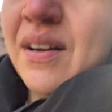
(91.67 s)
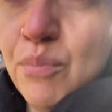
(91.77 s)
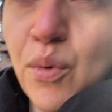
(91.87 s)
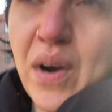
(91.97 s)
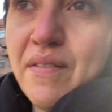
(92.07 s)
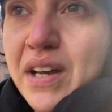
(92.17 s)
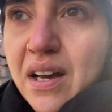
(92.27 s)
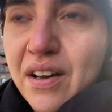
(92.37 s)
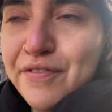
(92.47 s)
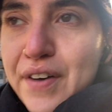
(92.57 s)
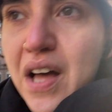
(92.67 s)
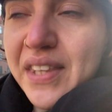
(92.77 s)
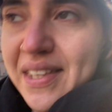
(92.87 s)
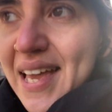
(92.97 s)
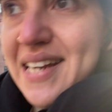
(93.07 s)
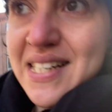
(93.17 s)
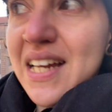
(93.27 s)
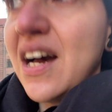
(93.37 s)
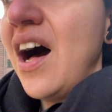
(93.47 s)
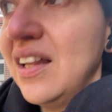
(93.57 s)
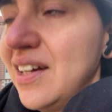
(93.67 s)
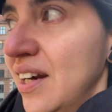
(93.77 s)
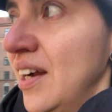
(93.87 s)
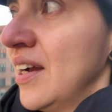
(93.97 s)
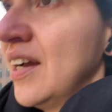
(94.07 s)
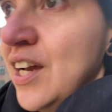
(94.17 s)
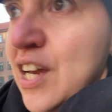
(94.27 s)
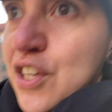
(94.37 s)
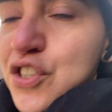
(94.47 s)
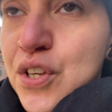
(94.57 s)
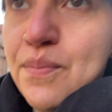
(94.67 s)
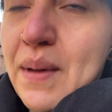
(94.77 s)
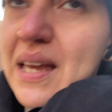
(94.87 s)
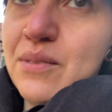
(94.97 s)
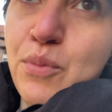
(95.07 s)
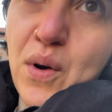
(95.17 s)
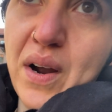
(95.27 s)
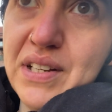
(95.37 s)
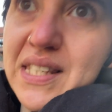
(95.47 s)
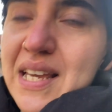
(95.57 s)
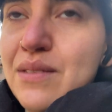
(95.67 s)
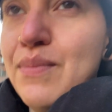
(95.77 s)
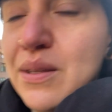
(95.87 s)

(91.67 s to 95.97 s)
more of a fun and edgy color to make it more of a statement